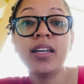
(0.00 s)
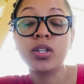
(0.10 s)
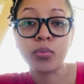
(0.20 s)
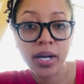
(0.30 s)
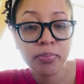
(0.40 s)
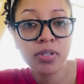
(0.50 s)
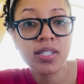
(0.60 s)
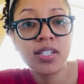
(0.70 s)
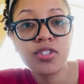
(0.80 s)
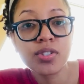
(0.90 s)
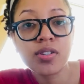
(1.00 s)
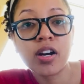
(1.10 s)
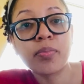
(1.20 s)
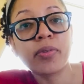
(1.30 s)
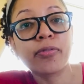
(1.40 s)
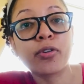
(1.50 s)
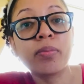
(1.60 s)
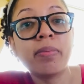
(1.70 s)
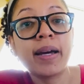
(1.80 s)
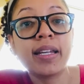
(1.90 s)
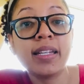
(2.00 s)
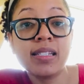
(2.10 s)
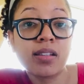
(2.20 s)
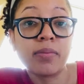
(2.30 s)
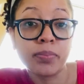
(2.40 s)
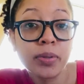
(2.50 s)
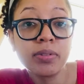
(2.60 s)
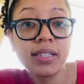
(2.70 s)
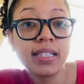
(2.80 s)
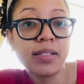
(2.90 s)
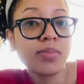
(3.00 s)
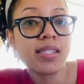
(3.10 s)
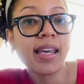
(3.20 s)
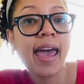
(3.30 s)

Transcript: the right procedures are performed by these component teams.